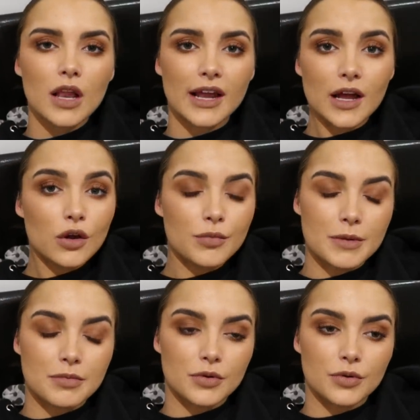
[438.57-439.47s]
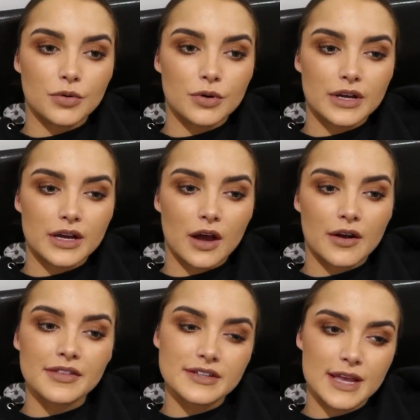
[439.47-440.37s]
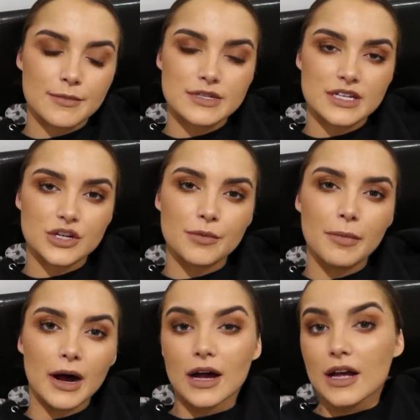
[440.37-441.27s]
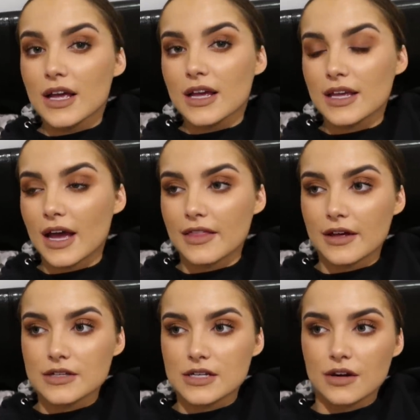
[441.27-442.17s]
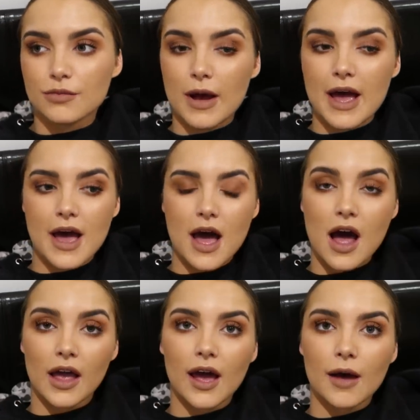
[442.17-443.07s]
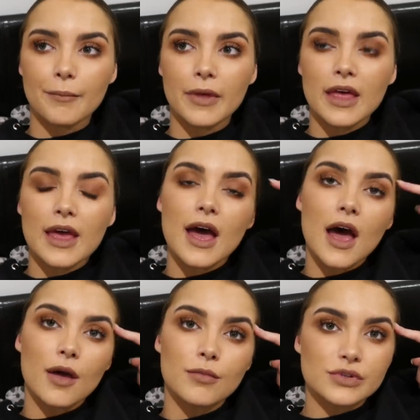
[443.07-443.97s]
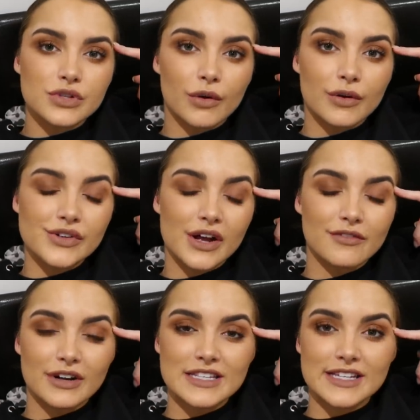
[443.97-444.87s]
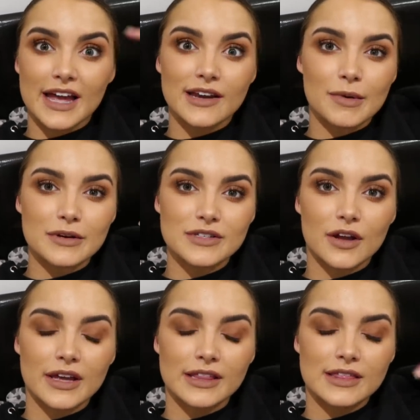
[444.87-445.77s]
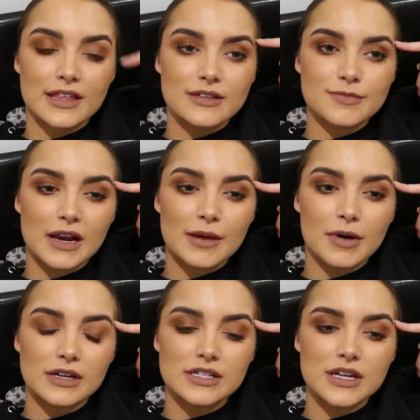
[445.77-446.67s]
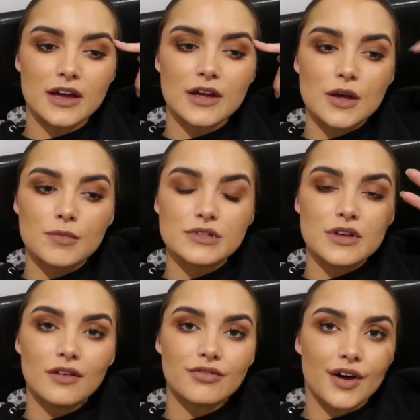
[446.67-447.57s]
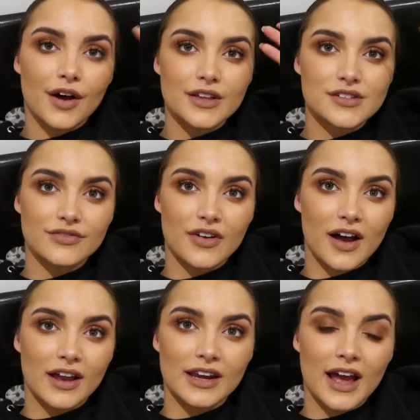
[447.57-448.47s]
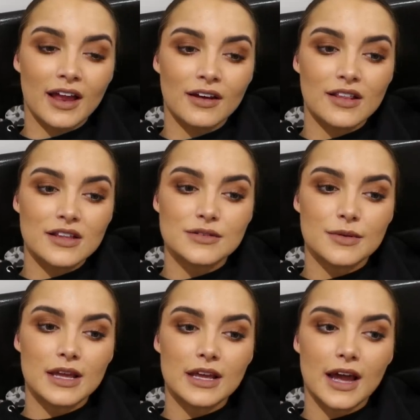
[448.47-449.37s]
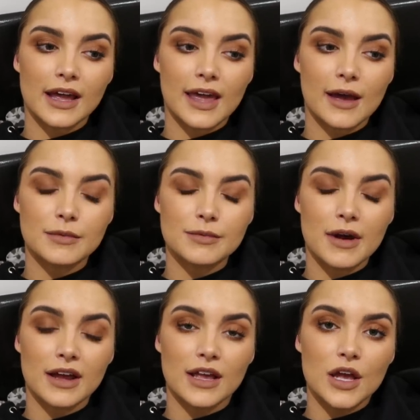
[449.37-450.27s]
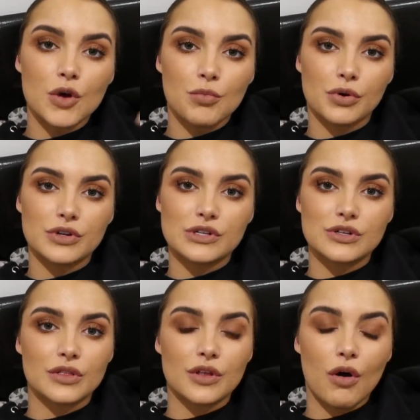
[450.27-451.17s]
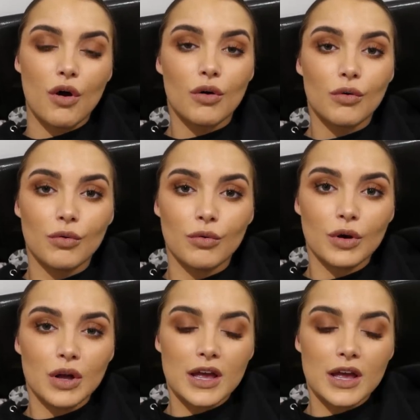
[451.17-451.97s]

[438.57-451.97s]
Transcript: Like a lot of people are in the same position, but yeah, that's kind of where I am. So I was kind of really scared about starting this ballet pas de deux, but so far it's fine, and this week I kept my pointe shoes on the whole